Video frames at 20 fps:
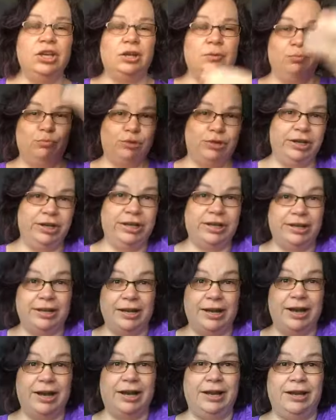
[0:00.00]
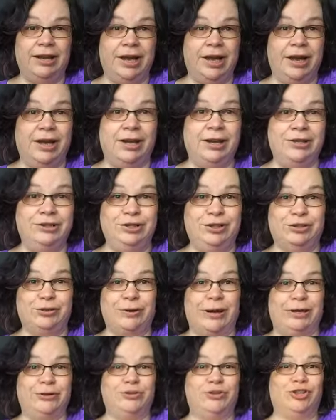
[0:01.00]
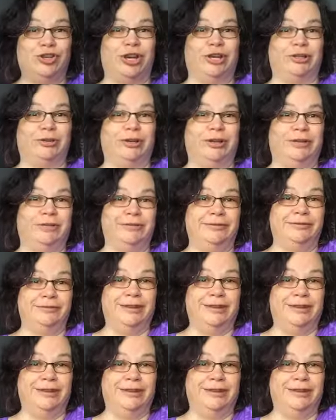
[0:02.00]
putting it on your crown chakra.